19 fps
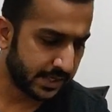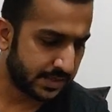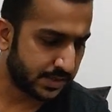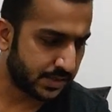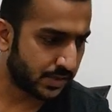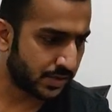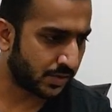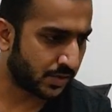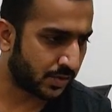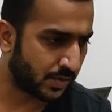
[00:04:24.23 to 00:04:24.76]

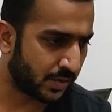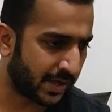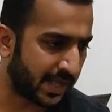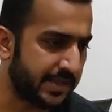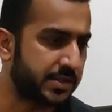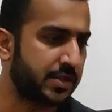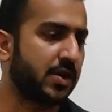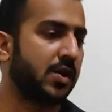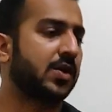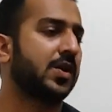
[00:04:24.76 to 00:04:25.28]
So
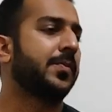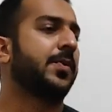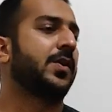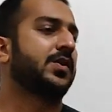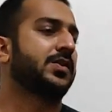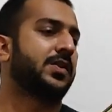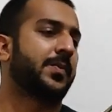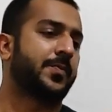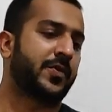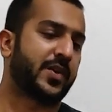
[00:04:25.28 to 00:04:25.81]
let's talk
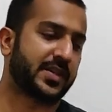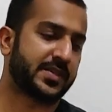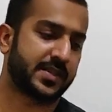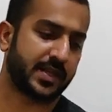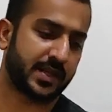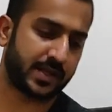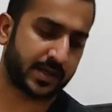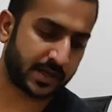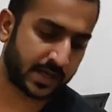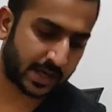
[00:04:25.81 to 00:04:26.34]
about the
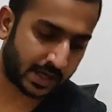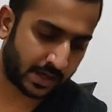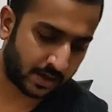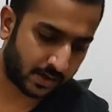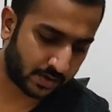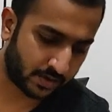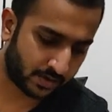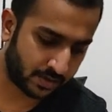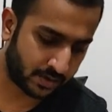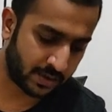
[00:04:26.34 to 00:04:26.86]
pressing.
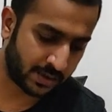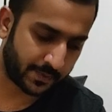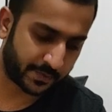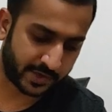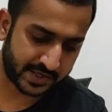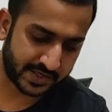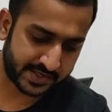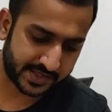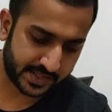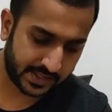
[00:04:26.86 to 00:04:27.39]
Now the
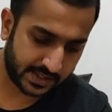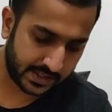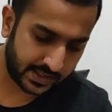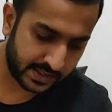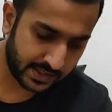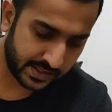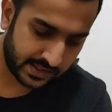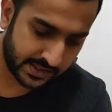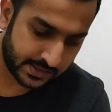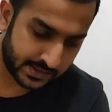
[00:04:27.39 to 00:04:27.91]
pressing
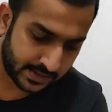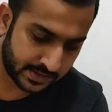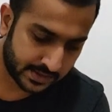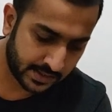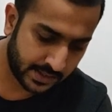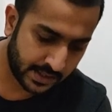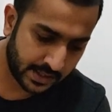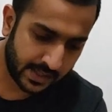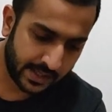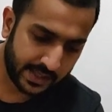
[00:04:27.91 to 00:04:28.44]
is
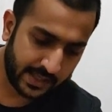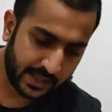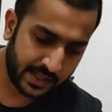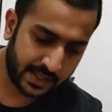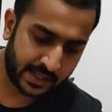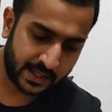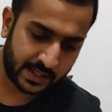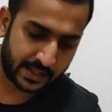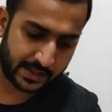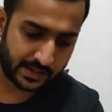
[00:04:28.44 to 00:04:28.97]

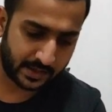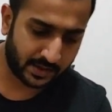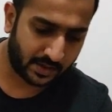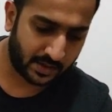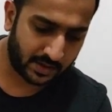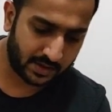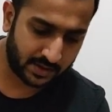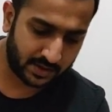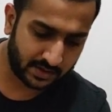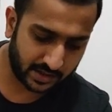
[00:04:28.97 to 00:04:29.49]

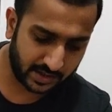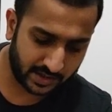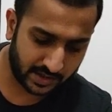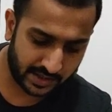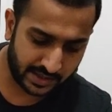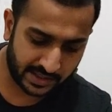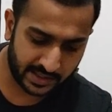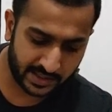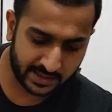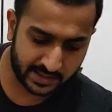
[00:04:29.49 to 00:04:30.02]
on a
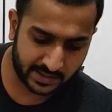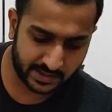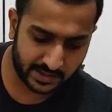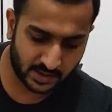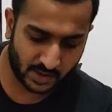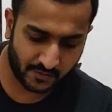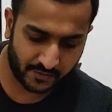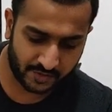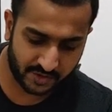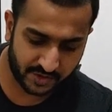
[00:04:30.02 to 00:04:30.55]
little
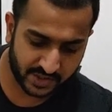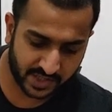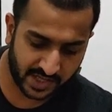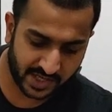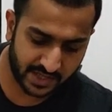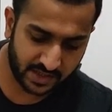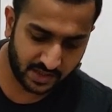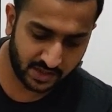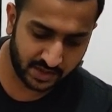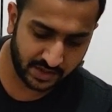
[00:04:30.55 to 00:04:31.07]
softer
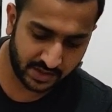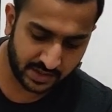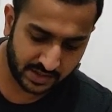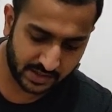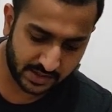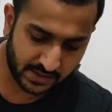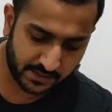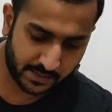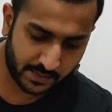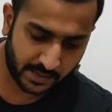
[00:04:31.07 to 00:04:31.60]
side on
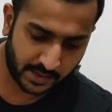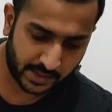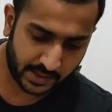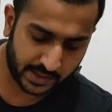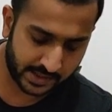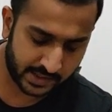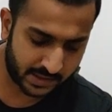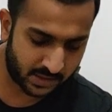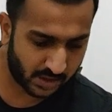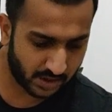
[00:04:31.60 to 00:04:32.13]
this, but
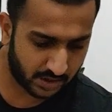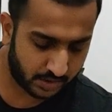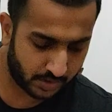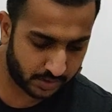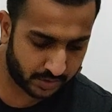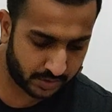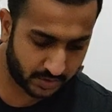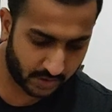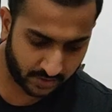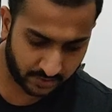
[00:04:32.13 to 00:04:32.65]
it's not too
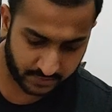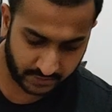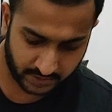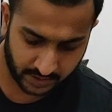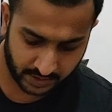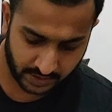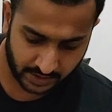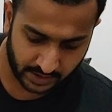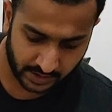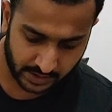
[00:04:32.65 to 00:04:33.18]
soft.
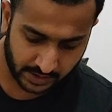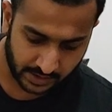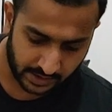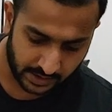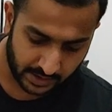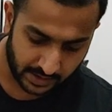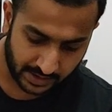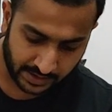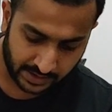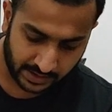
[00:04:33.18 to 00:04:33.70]

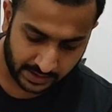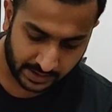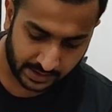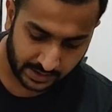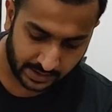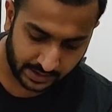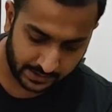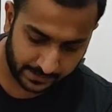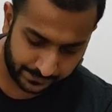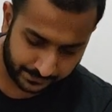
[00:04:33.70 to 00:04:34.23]

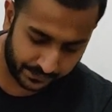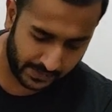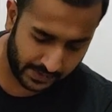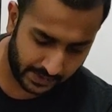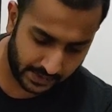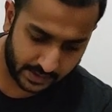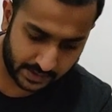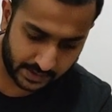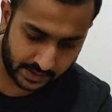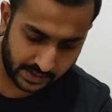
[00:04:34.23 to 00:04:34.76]

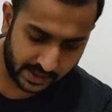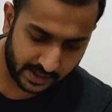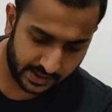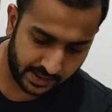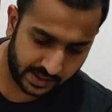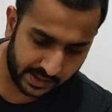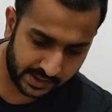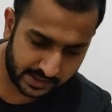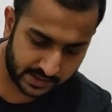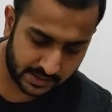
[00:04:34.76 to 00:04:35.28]

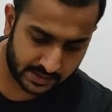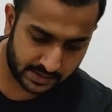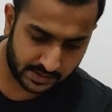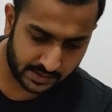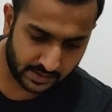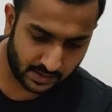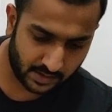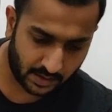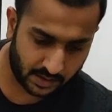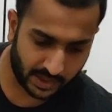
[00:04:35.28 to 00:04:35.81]
It's
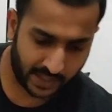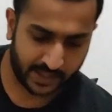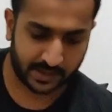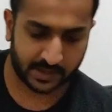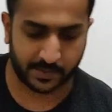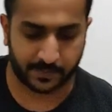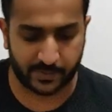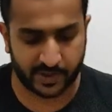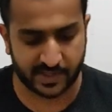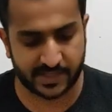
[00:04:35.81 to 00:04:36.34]
all right.
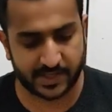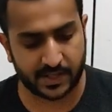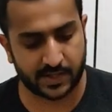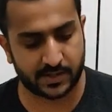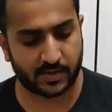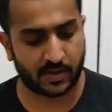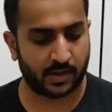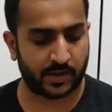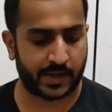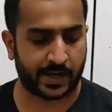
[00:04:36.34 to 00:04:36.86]
The pressing
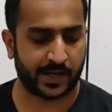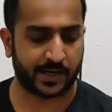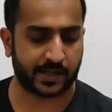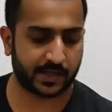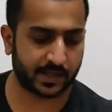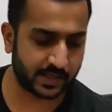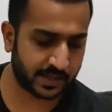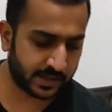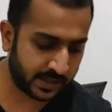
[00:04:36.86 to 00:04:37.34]
is all right.